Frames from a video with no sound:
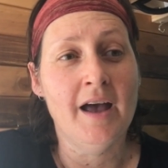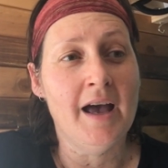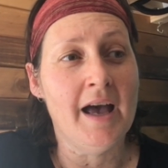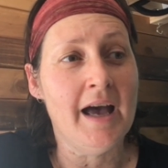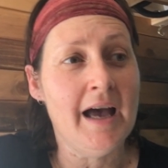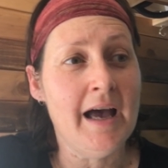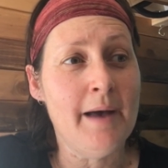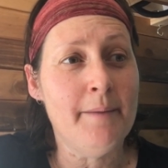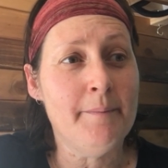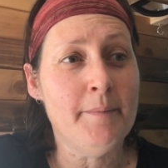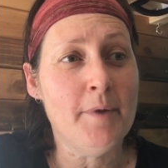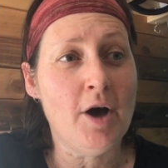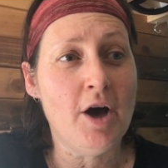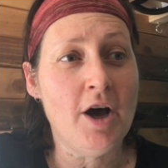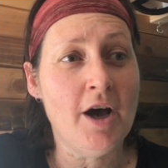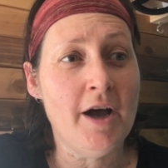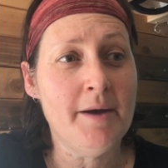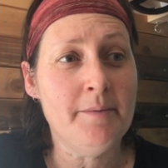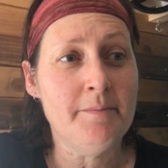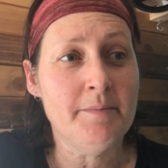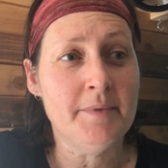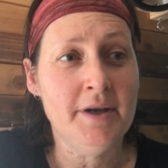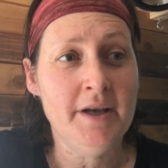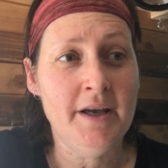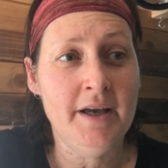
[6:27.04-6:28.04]

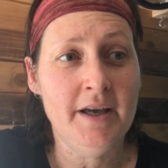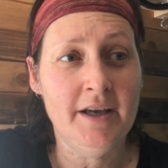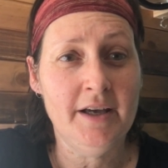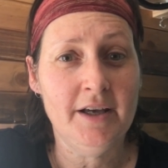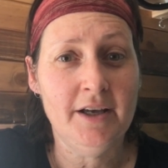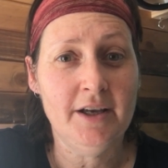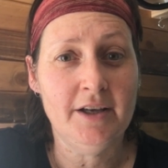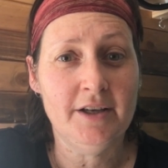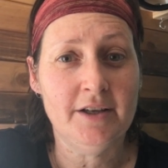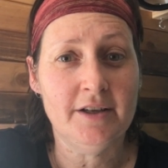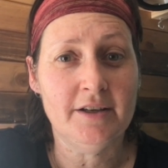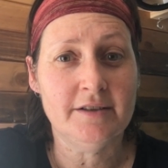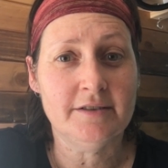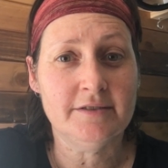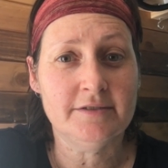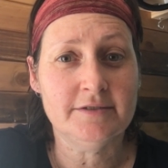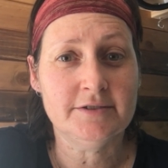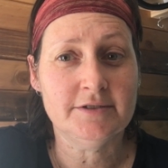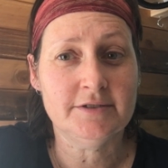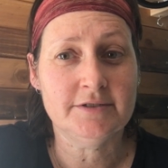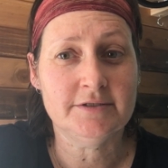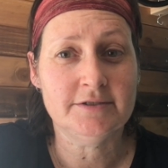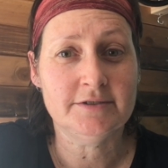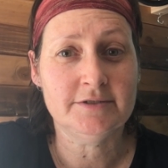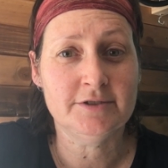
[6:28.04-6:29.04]
I'm
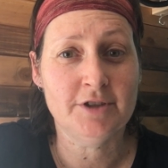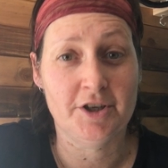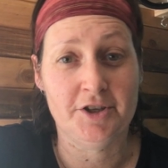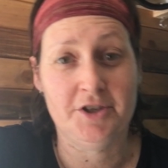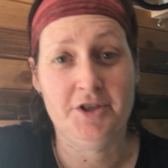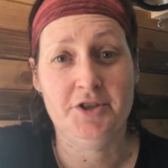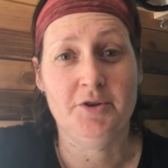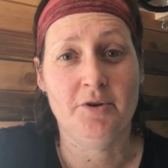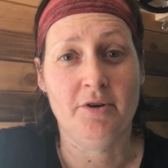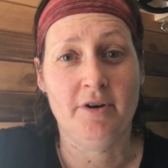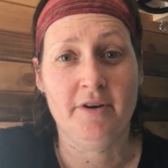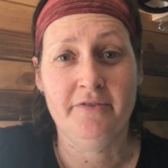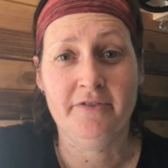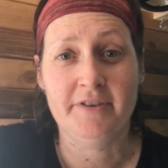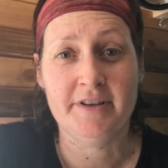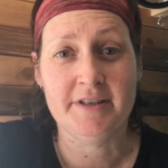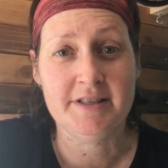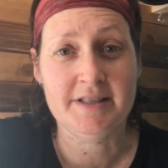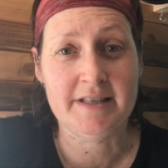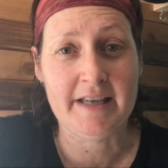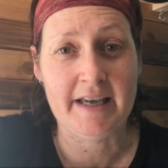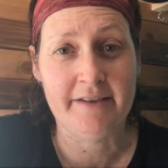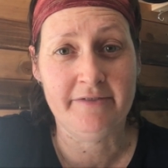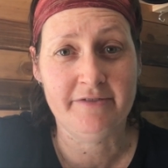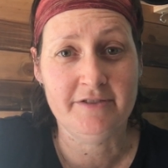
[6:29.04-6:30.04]
not sure if it's
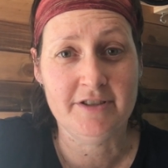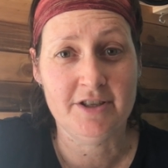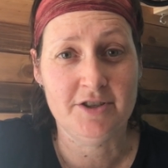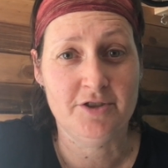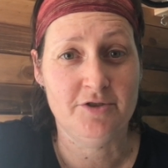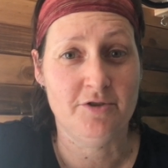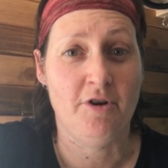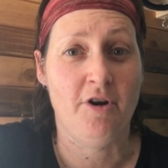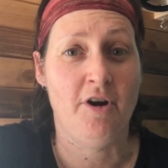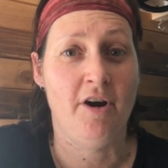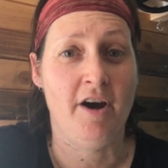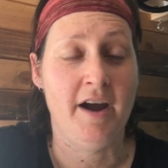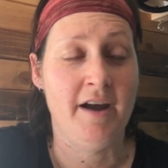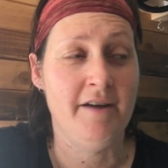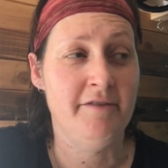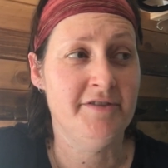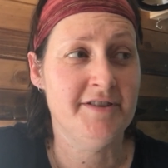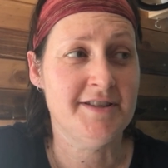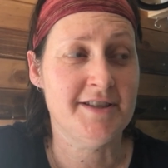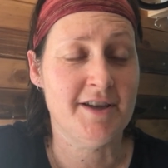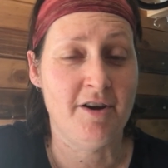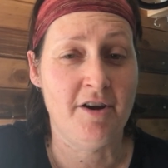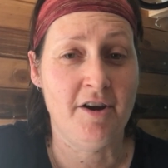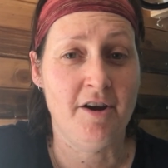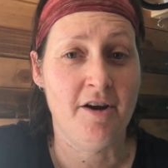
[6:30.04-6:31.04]
safe to drive,
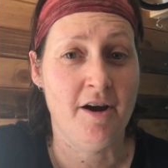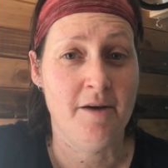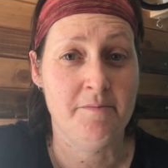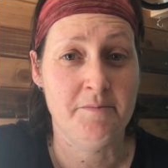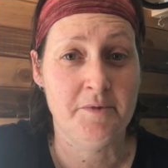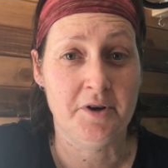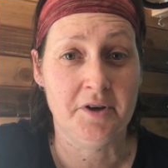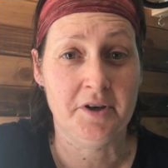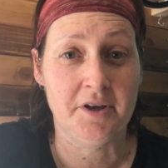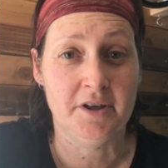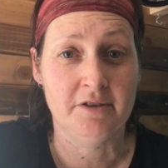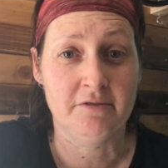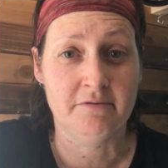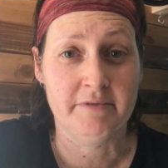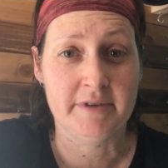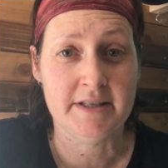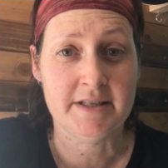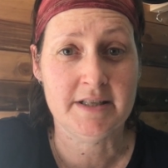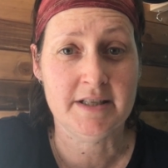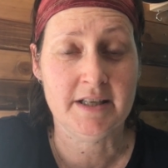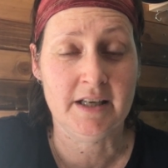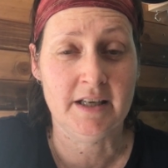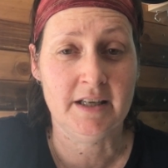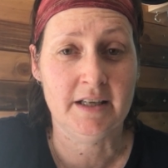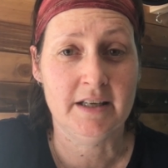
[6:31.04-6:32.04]
so I'm not going to
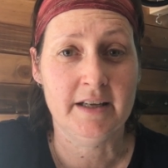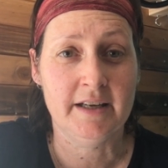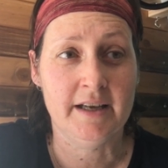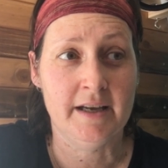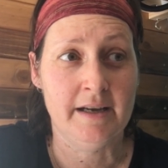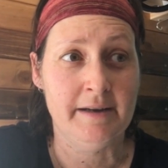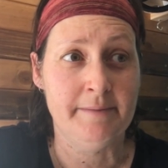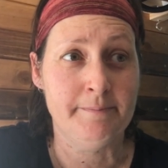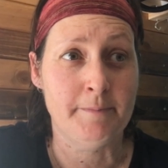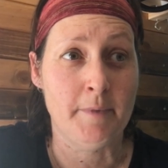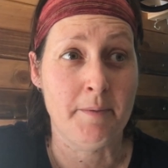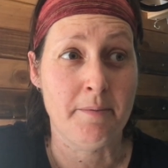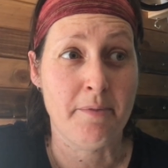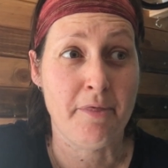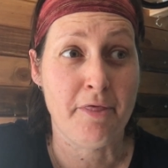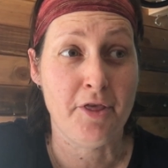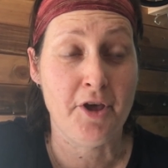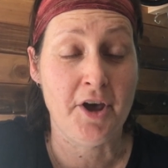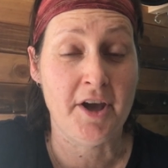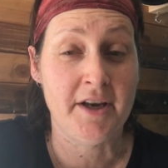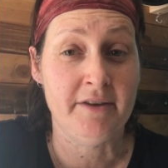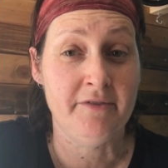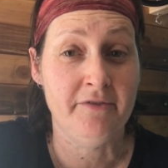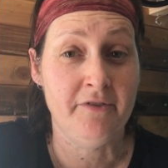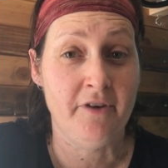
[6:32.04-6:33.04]
risk it. I'm
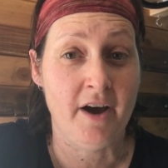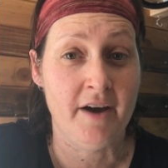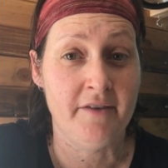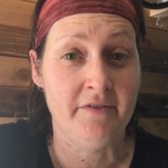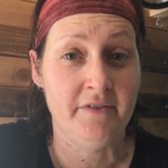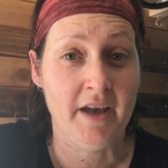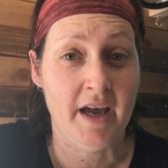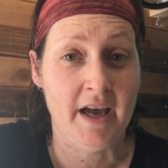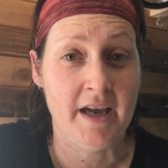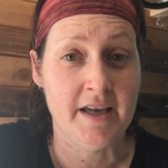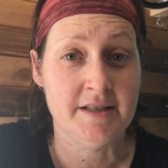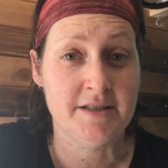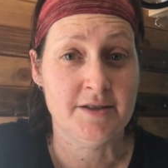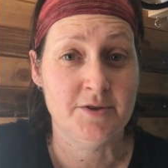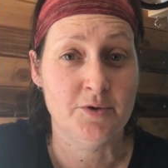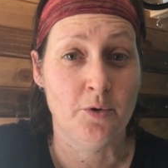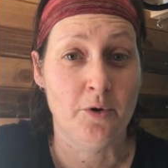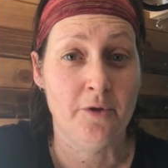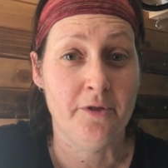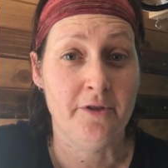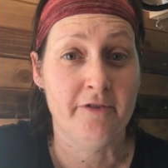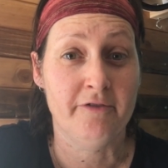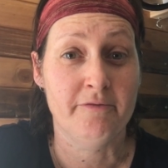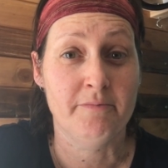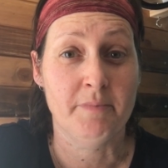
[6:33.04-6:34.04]
35 k's
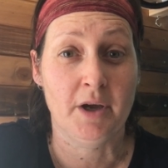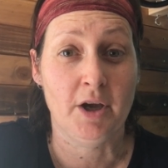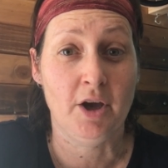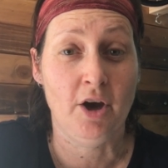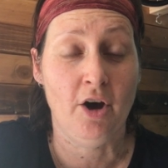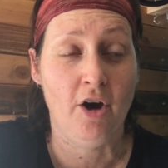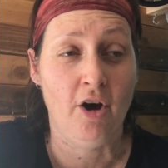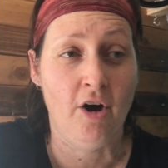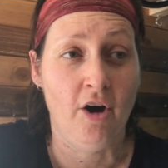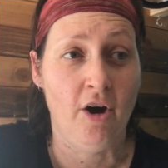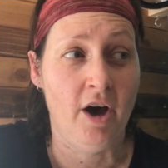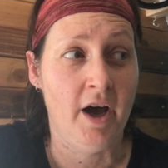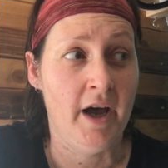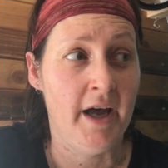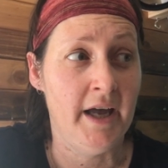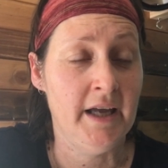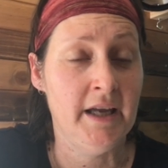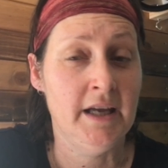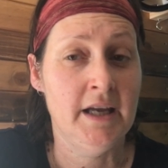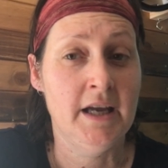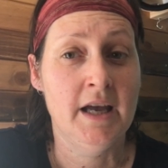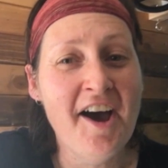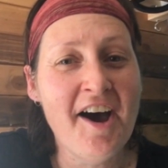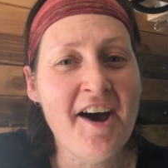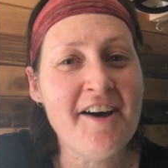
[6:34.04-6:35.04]
north of Mackay.
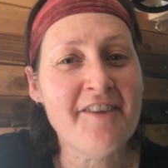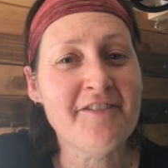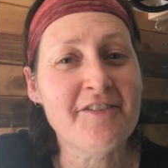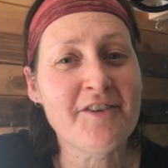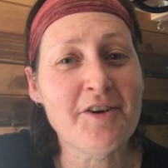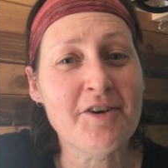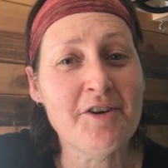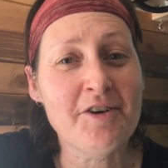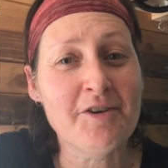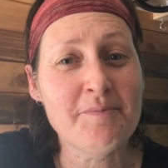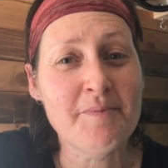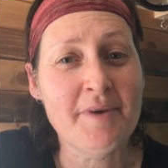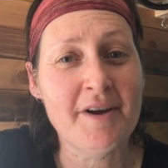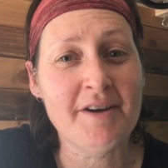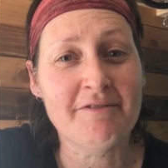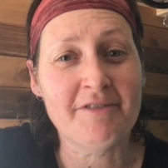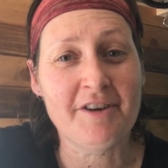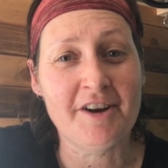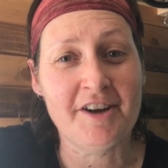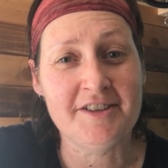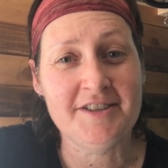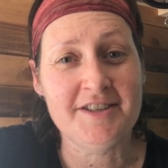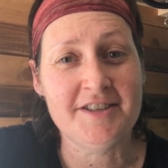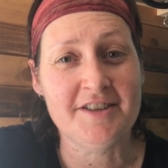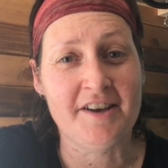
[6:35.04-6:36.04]
I've called my
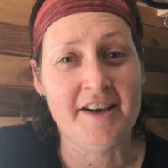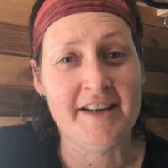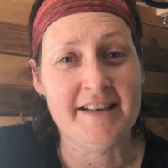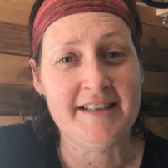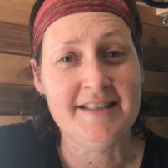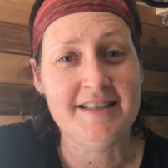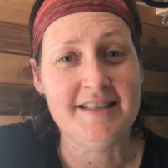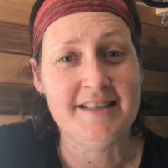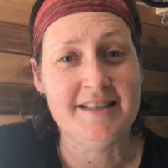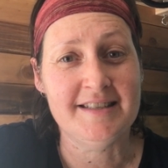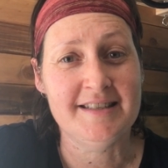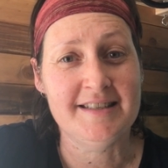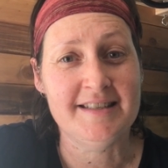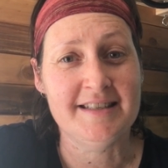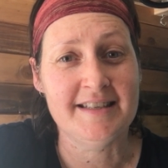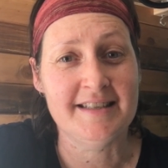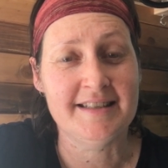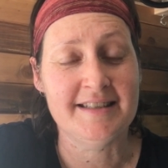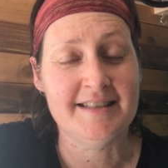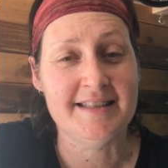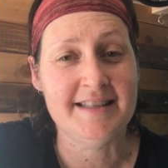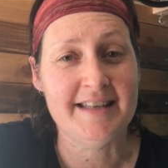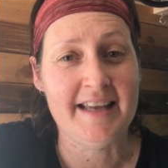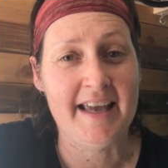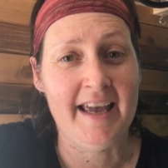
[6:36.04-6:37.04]
roadside
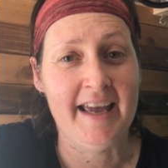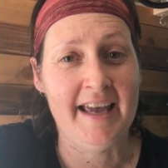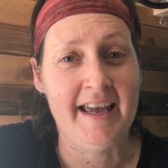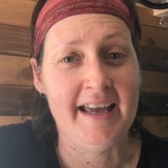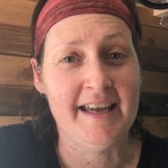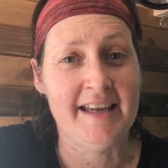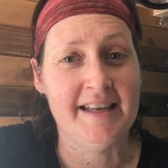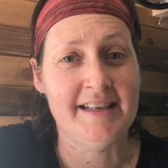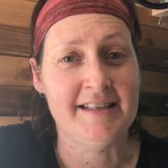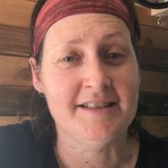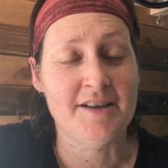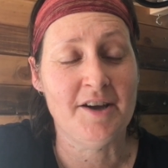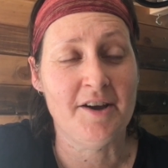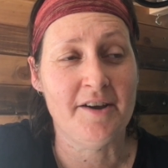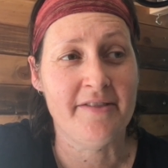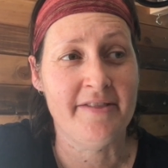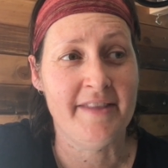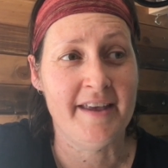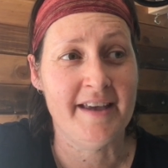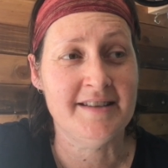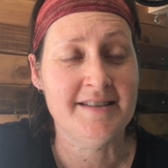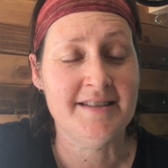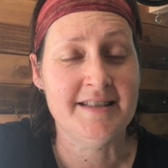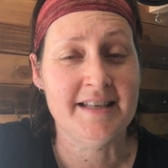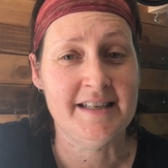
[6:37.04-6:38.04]
assistance and
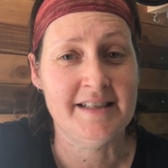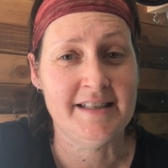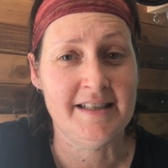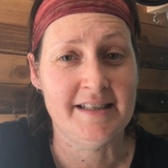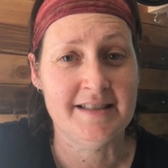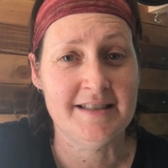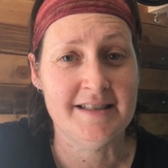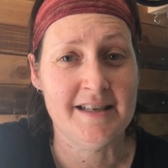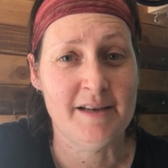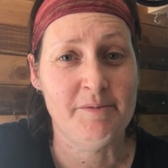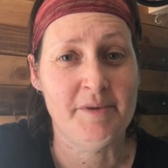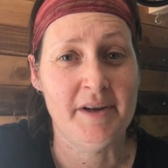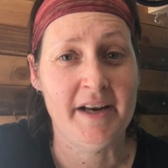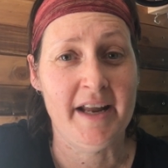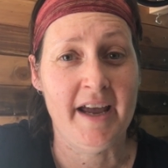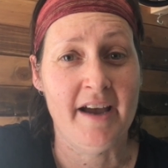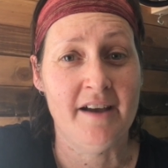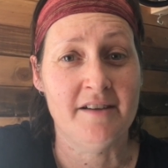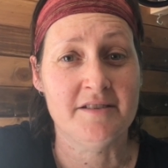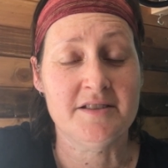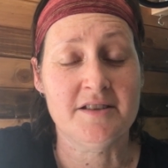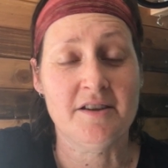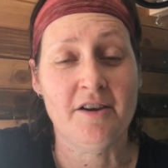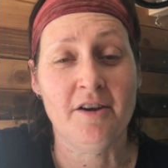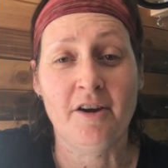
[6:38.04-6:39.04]
they're sending someone
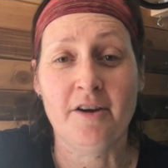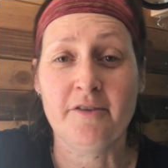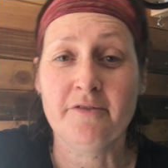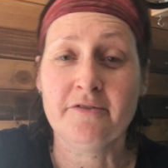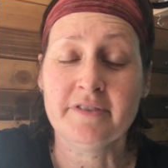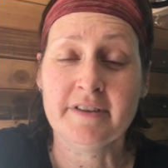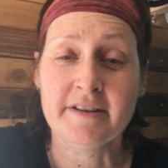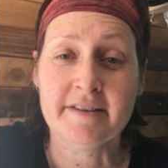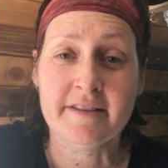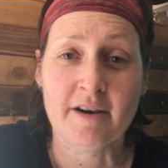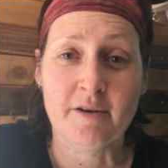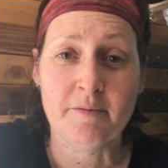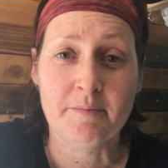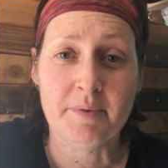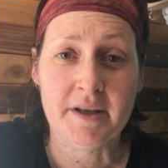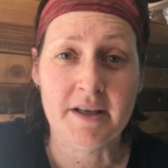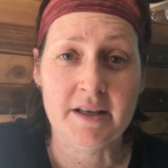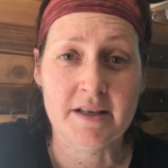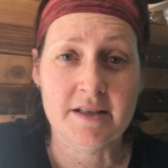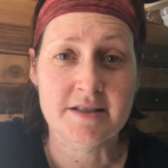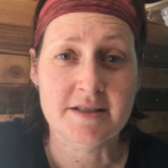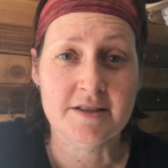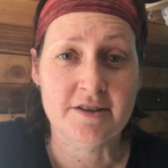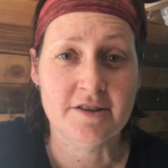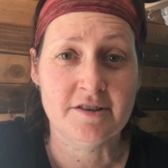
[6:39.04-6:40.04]
out, so hopefully they'll be
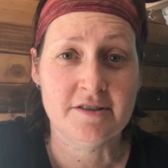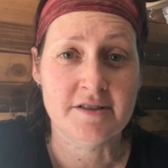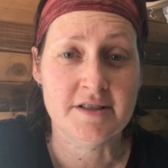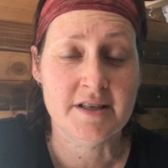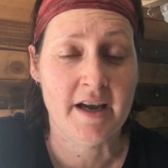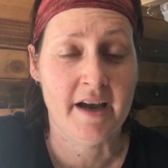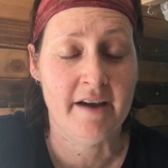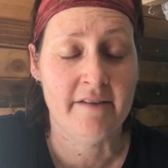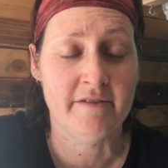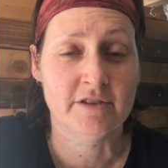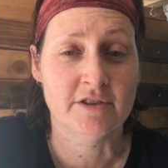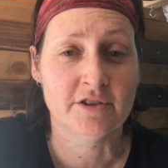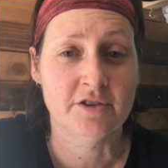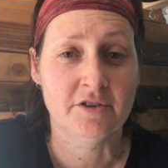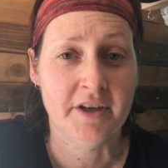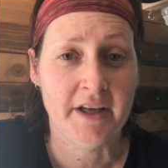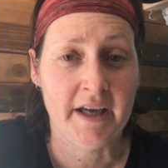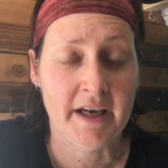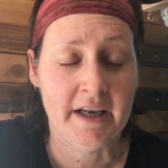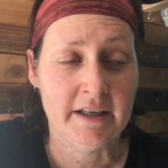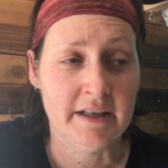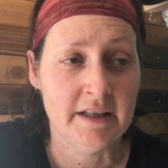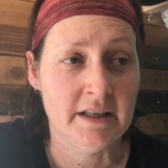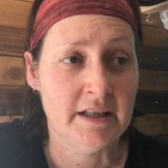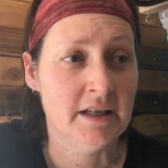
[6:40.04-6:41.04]
here soon to have a look
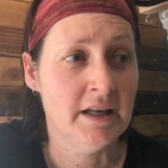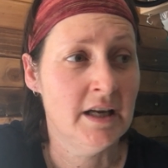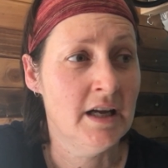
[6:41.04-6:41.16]
at it.